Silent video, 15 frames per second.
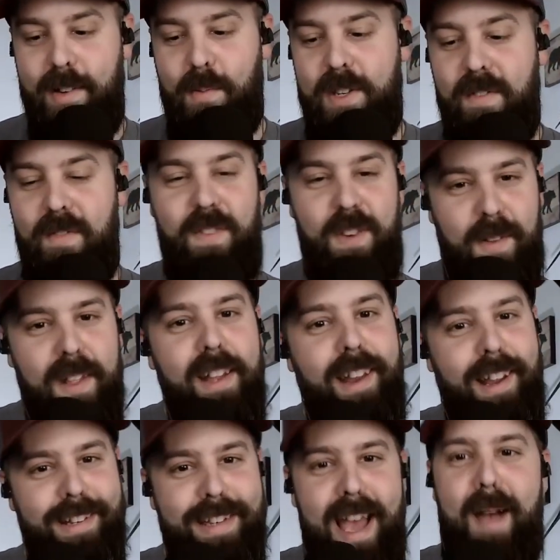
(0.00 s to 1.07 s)
when you feel
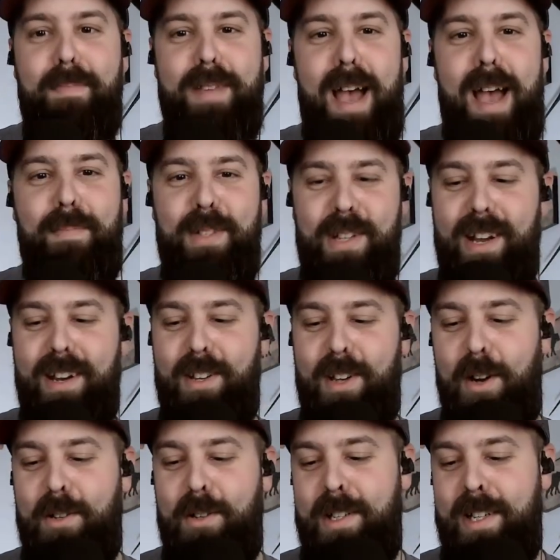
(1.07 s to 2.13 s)
that tap tap and you got to
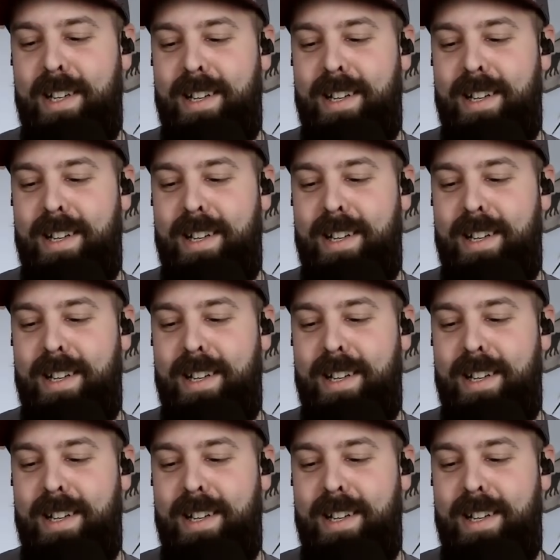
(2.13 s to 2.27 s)
go,